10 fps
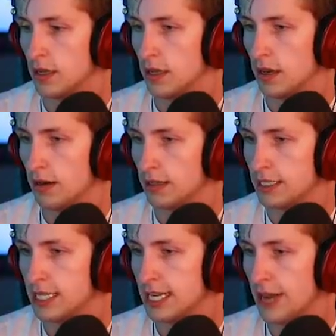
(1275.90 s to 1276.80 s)
Alright,
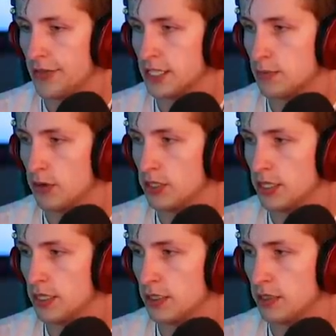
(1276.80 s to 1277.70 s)
let's take out this
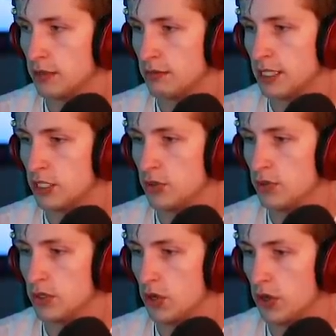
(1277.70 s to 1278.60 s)
person. Let's
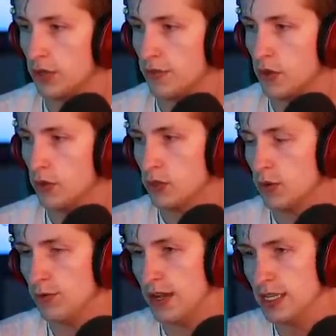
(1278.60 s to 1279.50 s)
use all of those real
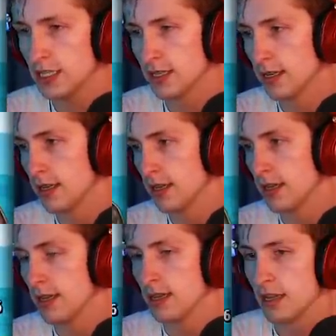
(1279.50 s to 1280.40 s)
fast.
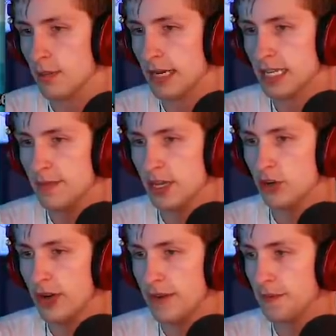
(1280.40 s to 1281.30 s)
Come on, give me a crit.